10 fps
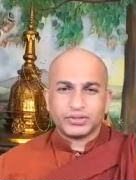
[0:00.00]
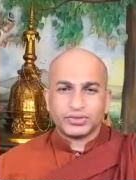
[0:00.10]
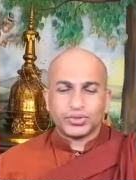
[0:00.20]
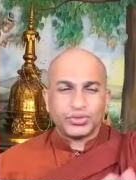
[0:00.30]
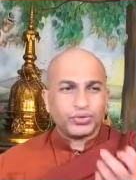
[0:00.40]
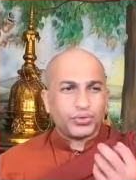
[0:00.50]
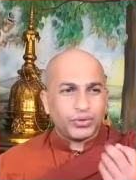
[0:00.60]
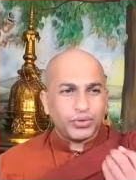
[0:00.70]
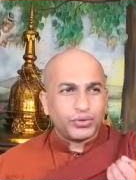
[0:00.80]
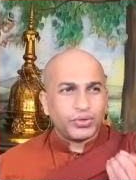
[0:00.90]
So
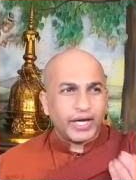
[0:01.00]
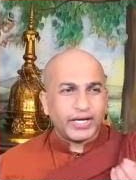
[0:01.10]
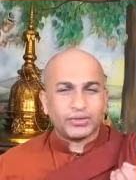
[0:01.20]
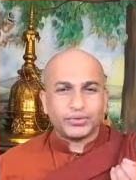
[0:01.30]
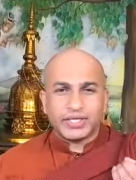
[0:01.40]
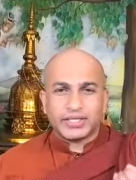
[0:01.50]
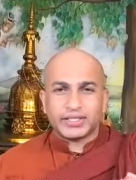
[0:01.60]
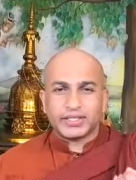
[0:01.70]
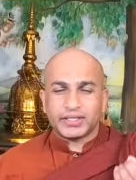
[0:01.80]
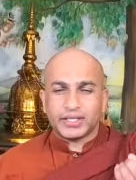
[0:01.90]
you, you like to eat
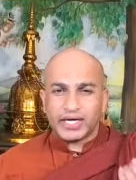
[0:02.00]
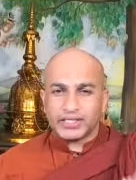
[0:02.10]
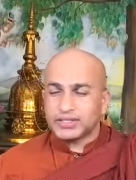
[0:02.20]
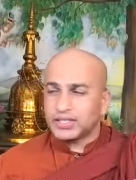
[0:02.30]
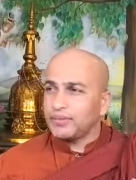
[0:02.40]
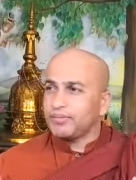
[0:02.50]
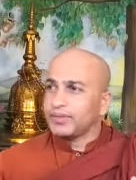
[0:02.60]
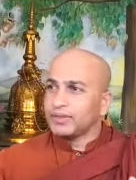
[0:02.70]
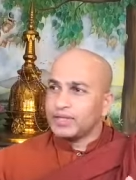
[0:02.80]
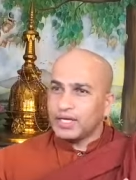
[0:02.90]
ice cream,
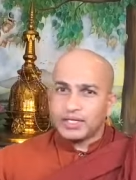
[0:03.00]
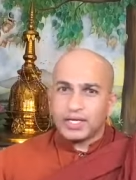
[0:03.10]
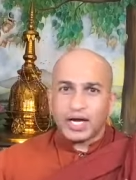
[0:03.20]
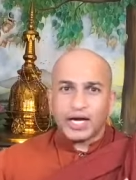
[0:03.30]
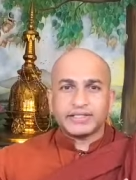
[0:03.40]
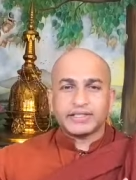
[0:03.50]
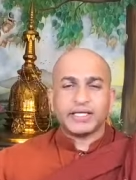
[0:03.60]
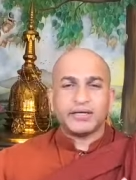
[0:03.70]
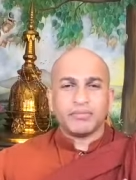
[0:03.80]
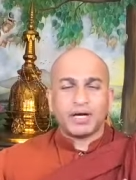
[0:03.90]
then the ice
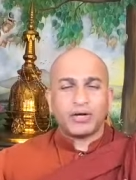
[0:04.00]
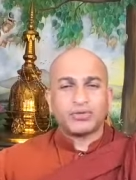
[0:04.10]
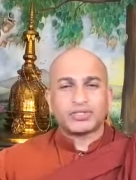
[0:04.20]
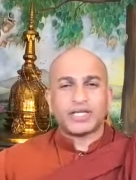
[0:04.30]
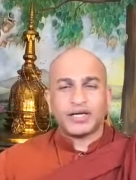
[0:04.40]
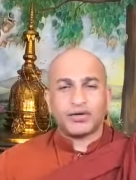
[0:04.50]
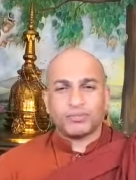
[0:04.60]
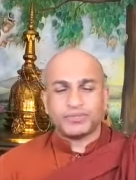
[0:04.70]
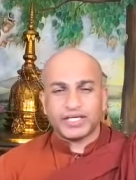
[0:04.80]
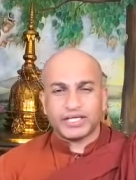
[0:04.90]
cream outside
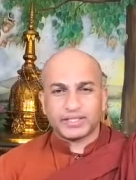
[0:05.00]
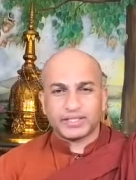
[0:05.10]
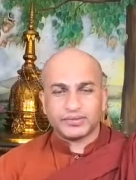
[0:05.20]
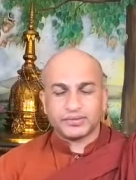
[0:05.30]
object.